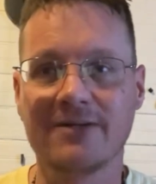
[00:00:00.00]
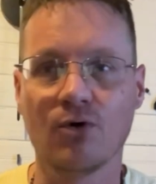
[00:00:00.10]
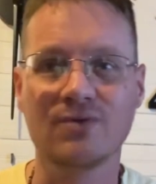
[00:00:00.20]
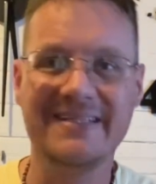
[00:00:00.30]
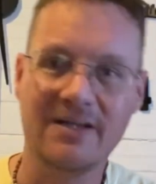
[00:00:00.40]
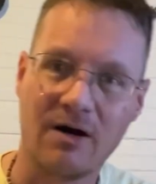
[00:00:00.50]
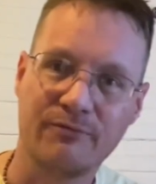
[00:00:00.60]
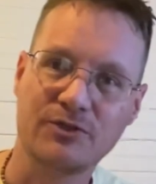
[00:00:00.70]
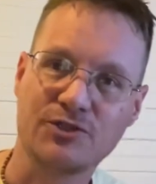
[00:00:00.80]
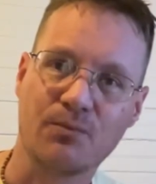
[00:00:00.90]
Don't lead off
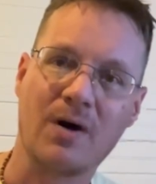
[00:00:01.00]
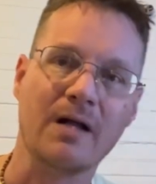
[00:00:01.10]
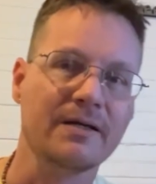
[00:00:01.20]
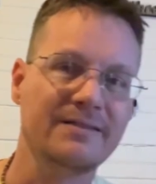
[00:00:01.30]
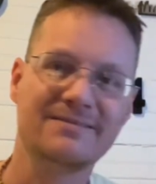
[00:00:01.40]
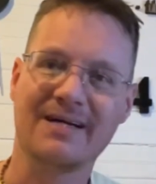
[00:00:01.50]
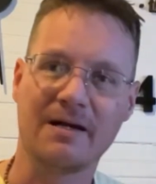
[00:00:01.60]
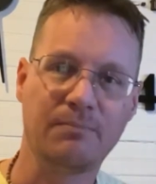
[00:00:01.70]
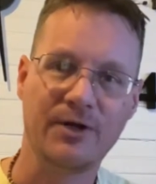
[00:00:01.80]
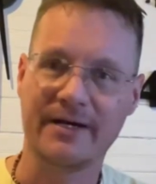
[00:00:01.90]
with your wallet. Kind
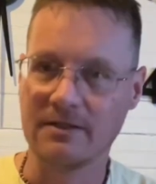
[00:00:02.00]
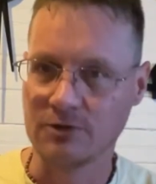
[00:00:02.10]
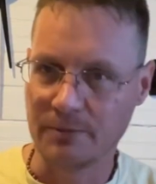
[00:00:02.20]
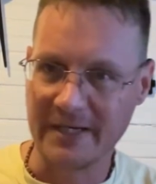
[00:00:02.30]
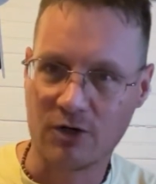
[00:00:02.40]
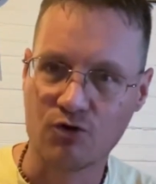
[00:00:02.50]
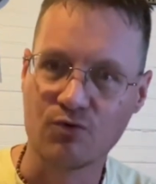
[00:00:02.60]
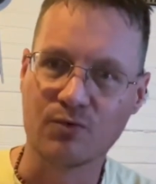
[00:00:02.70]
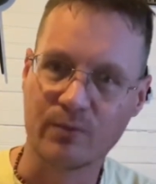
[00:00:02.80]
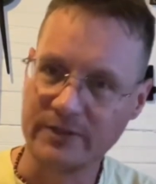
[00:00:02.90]
of play it a little bit
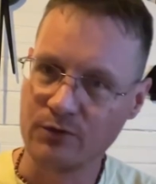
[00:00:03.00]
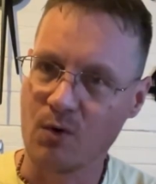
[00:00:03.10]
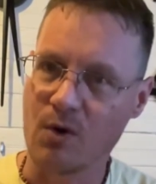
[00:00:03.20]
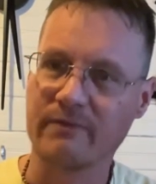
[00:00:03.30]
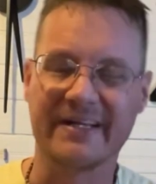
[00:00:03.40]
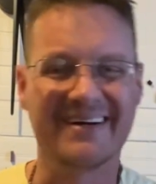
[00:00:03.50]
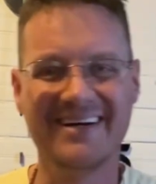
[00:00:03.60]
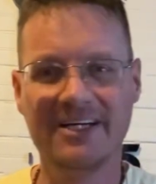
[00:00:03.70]
cool when you go over there.